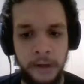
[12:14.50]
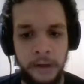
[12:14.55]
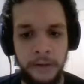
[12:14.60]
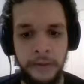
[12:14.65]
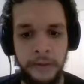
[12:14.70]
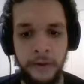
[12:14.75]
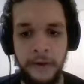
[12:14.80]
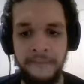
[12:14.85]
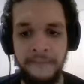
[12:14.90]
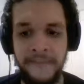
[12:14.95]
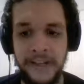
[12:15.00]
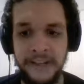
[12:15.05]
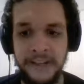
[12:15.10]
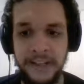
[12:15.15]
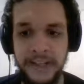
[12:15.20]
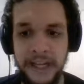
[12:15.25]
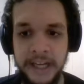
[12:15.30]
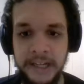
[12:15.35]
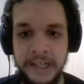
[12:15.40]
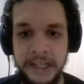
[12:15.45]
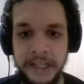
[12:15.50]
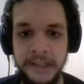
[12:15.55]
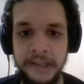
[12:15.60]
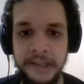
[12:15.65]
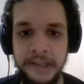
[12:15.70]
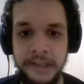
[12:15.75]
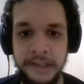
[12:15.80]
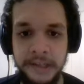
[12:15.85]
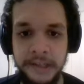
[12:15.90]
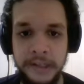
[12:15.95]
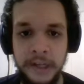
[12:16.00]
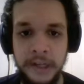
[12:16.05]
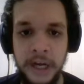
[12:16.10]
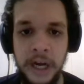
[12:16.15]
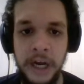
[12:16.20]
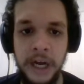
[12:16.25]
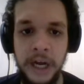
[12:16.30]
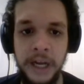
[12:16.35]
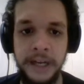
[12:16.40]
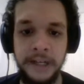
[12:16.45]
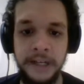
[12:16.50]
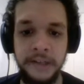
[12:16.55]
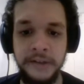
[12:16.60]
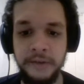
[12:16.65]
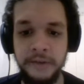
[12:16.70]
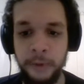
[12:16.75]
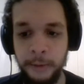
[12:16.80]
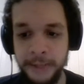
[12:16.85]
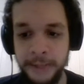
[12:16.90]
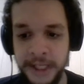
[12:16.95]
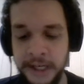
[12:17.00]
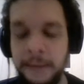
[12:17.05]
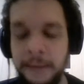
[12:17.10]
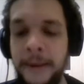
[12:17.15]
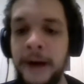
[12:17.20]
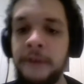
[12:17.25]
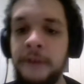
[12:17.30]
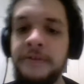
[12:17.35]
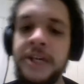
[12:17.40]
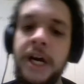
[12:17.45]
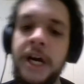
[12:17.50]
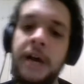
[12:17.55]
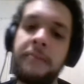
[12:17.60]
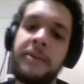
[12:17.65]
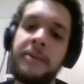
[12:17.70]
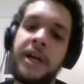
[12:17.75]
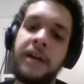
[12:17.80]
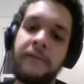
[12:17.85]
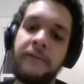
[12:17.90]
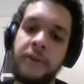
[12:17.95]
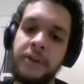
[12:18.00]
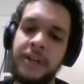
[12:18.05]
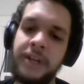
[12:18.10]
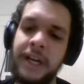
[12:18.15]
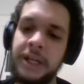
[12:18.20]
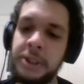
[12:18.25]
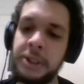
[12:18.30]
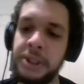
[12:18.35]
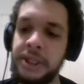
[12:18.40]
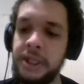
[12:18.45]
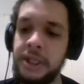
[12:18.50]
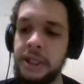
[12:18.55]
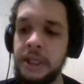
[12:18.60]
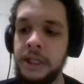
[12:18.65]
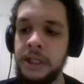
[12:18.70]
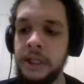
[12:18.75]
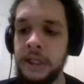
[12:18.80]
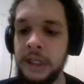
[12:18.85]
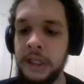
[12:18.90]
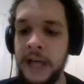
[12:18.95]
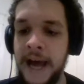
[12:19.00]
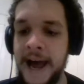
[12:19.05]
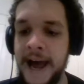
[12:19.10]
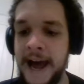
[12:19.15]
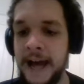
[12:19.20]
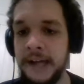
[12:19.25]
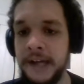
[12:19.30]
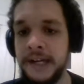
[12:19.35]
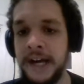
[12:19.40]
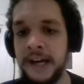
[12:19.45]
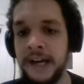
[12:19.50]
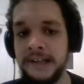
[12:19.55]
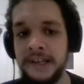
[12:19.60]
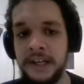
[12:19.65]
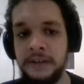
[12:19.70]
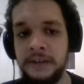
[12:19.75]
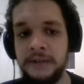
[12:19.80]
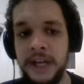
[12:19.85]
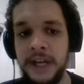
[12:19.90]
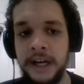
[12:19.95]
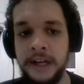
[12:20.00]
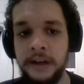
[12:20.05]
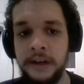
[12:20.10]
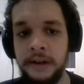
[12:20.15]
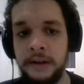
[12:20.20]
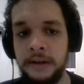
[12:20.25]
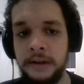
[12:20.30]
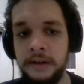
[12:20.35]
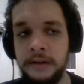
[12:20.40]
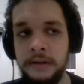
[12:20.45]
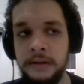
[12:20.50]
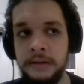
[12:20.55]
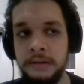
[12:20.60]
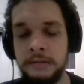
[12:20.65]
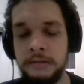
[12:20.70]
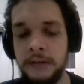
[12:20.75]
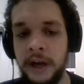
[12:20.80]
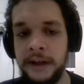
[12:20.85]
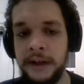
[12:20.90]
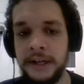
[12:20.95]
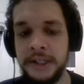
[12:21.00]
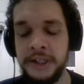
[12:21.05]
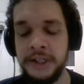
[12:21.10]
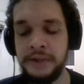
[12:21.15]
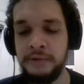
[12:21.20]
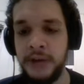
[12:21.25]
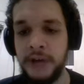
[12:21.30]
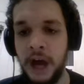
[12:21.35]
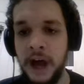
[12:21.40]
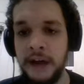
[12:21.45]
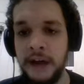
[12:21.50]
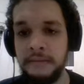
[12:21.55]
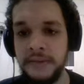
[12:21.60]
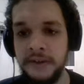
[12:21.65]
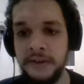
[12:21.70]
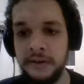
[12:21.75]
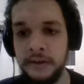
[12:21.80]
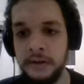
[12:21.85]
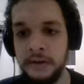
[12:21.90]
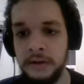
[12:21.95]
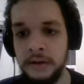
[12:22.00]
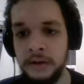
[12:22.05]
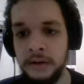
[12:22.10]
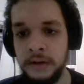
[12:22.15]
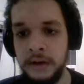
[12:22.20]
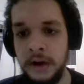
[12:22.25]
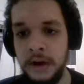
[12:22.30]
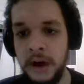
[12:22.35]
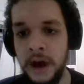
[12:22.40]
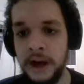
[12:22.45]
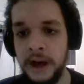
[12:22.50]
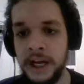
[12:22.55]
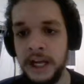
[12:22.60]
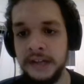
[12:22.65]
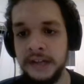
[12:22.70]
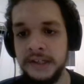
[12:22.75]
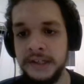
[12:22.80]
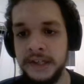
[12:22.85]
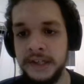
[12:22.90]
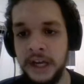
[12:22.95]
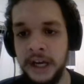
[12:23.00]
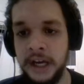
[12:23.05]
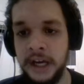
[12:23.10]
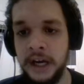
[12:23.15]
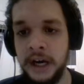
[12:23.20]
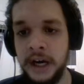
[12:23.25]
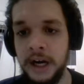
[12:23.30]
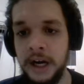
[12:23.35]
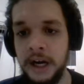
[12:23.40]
though I found that takes an exorbitant amount of time, and I've only actually had to execute that kill, I think, 2 times against a